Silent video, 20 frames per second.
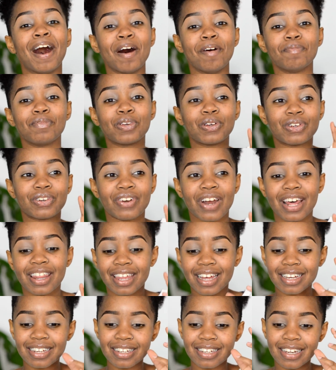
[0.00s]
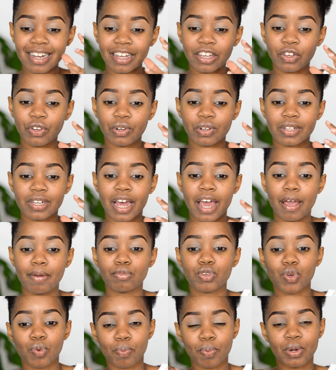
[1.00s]
You'd rather take your
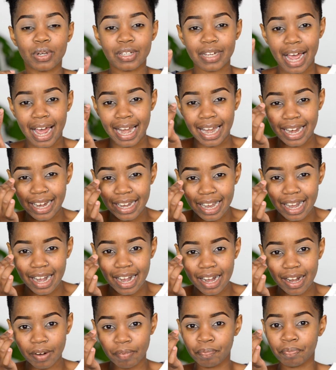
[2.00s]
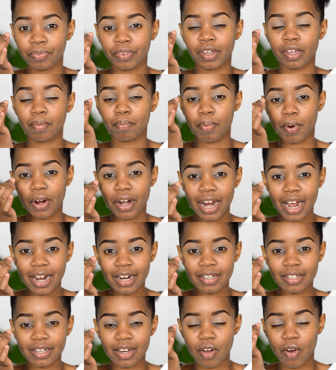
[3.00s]
time to put a little
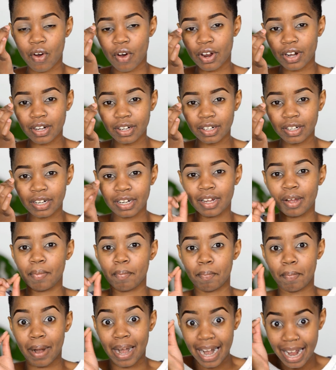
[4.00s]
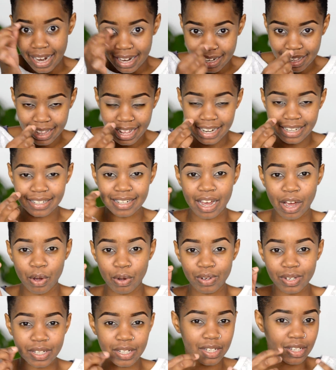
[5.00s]
product on, blend that
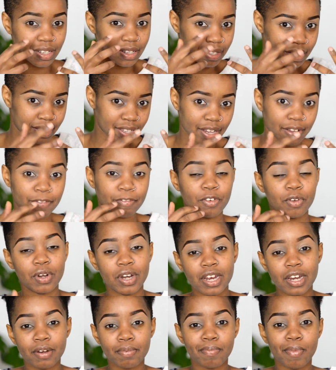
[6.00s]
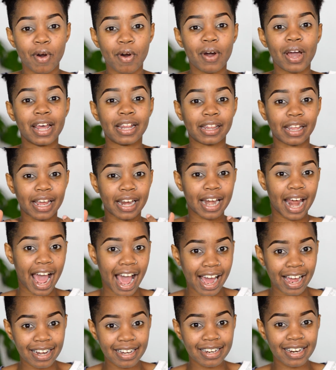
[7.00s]
out, see if you need more, and then
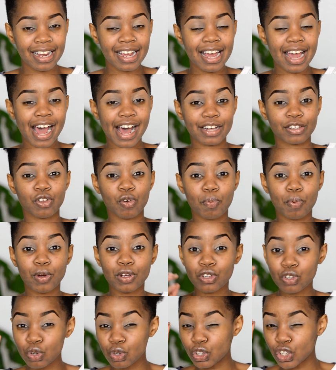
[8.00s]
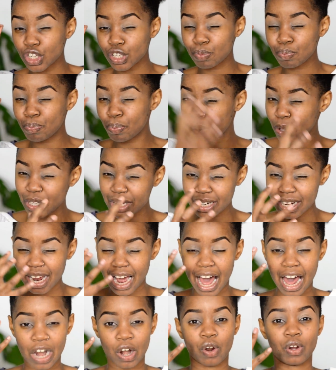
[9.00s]
add, as opposed to just
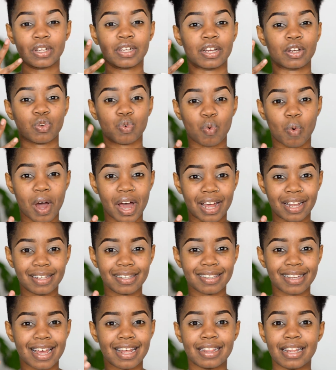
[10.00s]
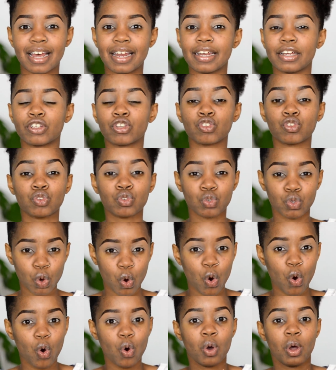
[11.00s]
putting a lot at once, and then it's
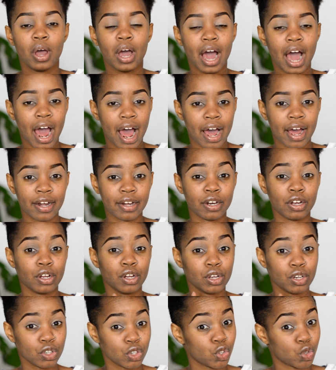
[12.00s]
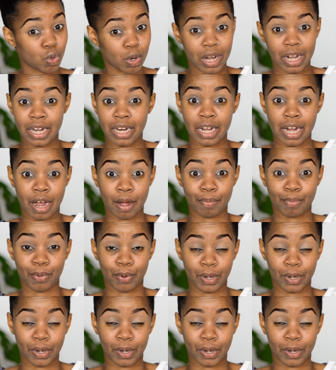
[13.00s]
so hard to clean up.